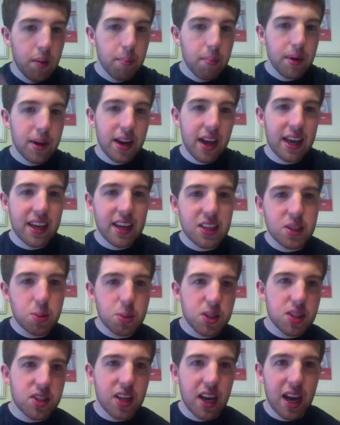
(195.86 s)
But I guess
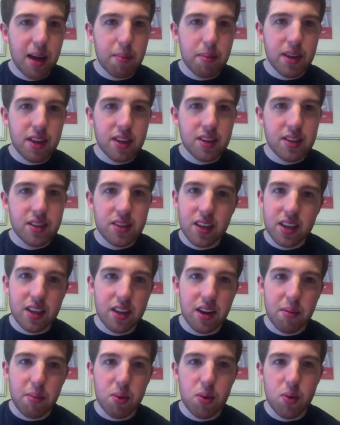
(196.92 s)
what stopped me is, like,
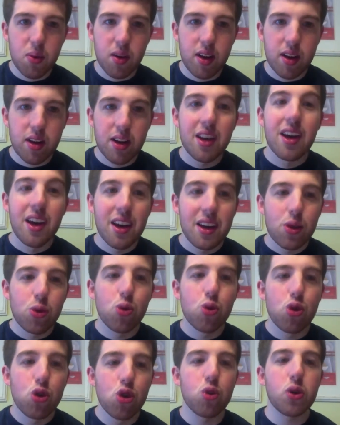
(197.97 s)
number one, I
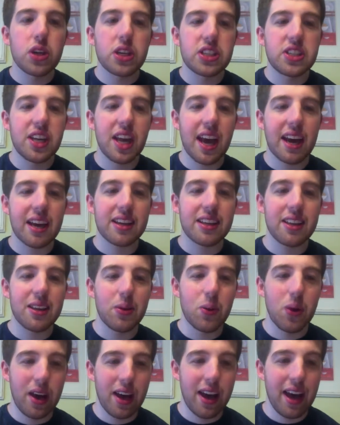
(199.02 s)
knew exactly
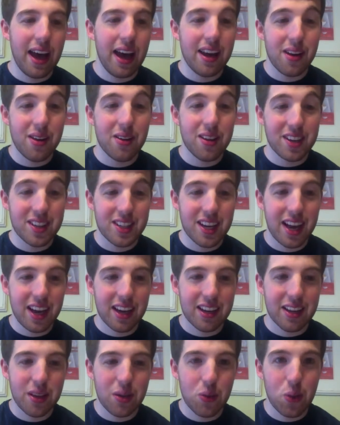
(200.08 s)

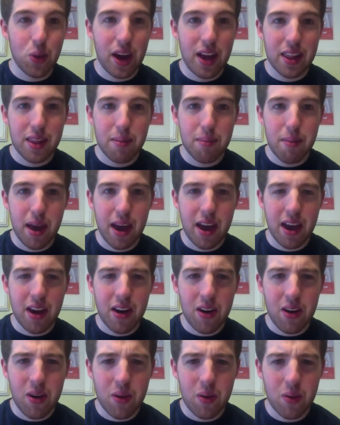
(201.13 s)
why the
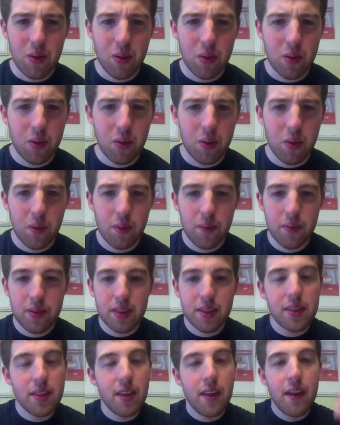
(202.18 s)
mayor...
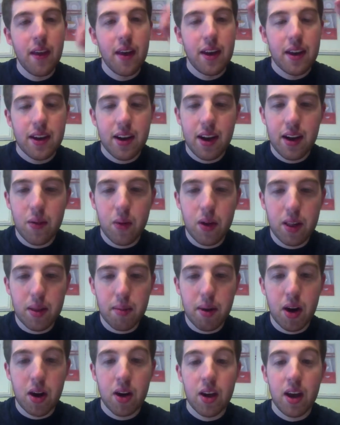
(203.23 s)
Not why the
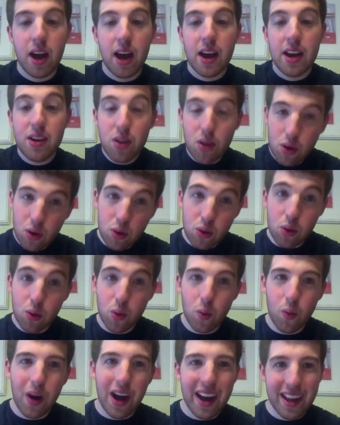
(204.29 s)
mayor. I knew
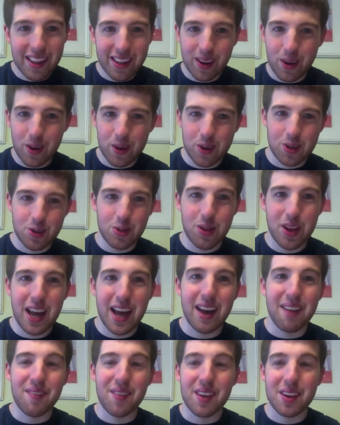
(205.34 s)
why the girls were
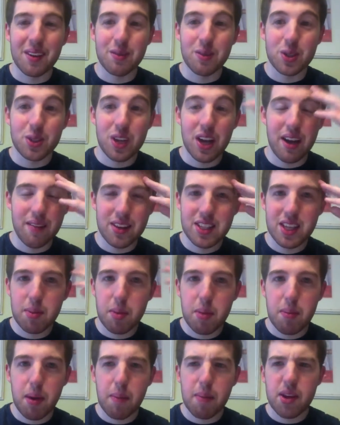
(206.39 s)
laughing. It was obvious. I
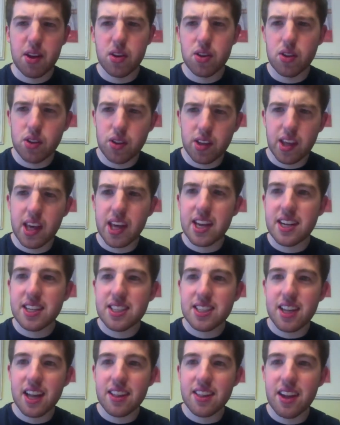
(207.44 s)
mean, maybe to a little kid
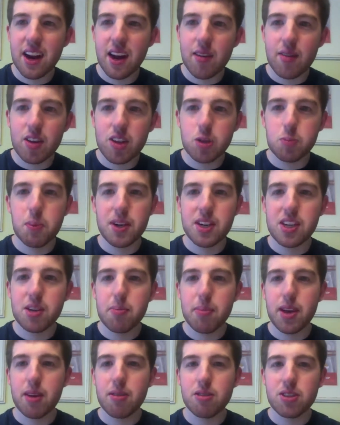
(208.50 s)
it's not that obvious, but to
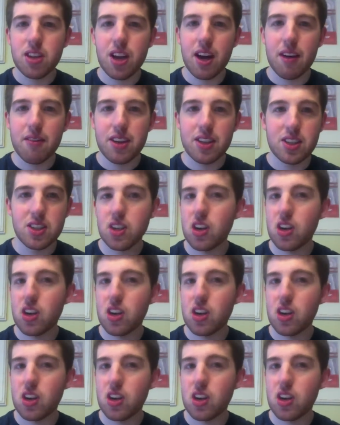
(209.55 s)
me it was obvious.